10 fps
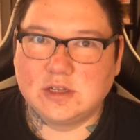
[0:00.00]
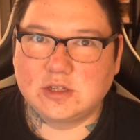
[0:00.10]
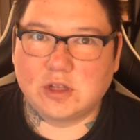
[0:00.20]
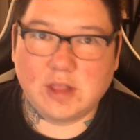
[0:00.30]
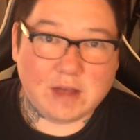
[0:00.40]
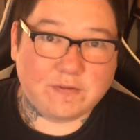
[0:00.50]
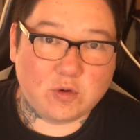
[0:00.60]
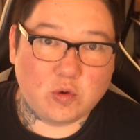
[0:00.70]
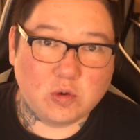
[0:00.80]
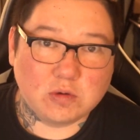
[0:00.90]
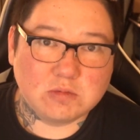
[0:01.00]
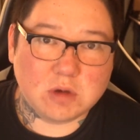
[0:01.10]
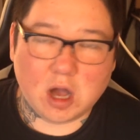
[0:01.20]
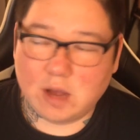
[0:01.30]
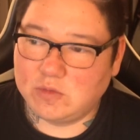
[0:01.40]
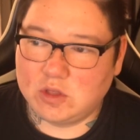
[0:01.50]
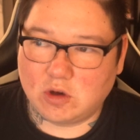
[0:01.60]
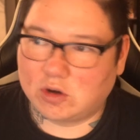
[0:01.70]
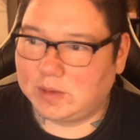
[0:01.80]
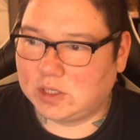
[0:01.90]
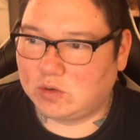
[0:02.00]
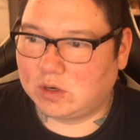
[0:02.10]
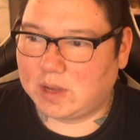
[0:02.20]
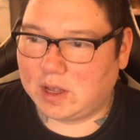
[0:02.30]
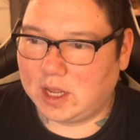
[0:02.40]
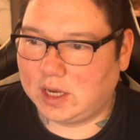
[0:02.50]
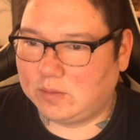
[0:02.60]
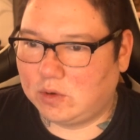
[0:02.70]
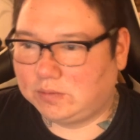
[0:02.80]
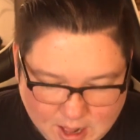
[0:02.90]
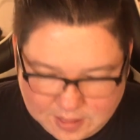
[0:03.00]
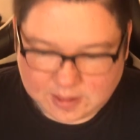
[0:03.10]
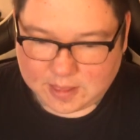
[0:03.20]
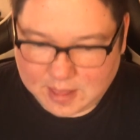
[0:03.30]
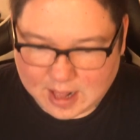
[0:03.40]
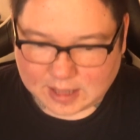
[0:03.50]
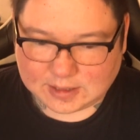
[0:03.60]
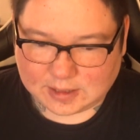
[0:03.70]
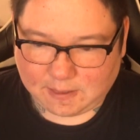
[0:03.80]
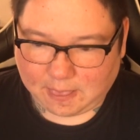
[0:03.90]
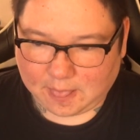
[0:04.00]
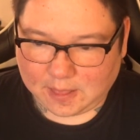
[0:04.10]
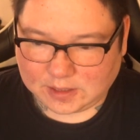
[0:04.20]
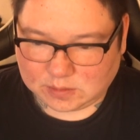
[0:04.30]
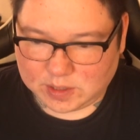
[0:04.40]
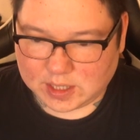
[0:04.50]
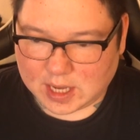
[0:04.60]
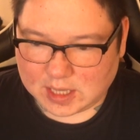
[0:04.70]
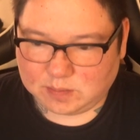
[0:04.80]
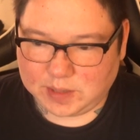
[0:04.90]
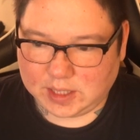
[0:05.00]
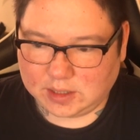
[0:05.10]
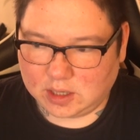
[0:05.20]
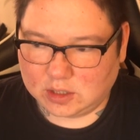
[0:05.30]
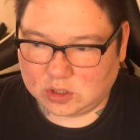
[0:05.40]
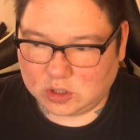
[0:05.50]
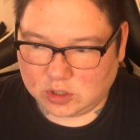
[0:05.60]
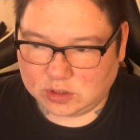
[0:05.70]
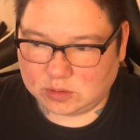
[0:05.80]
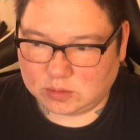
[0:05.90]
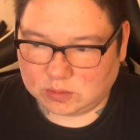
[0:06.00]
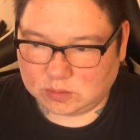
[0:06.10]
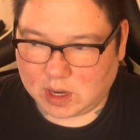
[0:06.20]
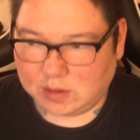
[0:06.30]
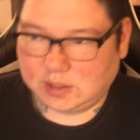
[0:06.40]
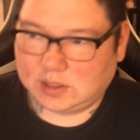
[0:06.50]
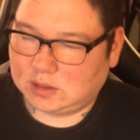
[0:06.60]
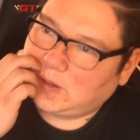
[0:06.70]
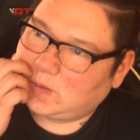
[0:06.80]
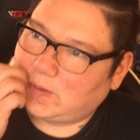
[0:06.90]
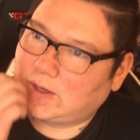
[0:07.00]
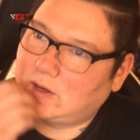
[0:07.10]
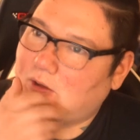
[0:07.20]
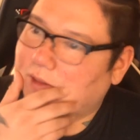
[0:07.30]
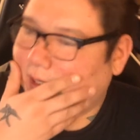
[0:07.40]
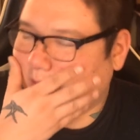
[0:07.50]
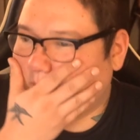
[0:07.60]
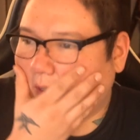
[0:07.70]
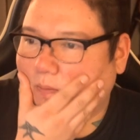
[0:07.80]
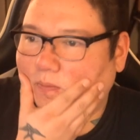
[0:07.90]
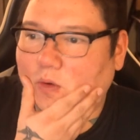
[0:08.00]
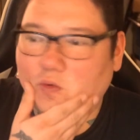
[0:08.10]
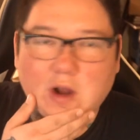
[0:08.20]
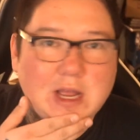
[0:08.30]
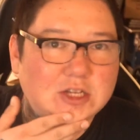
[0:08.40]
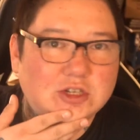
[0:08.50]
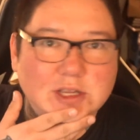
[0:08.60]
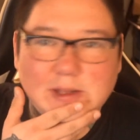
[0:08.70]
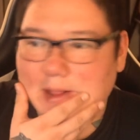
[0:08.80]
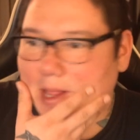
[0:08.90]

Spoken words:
So therefore, I'm not going to be talking about it anymore. Other than that, this week has been a good, well, this week gone has been all right, actually.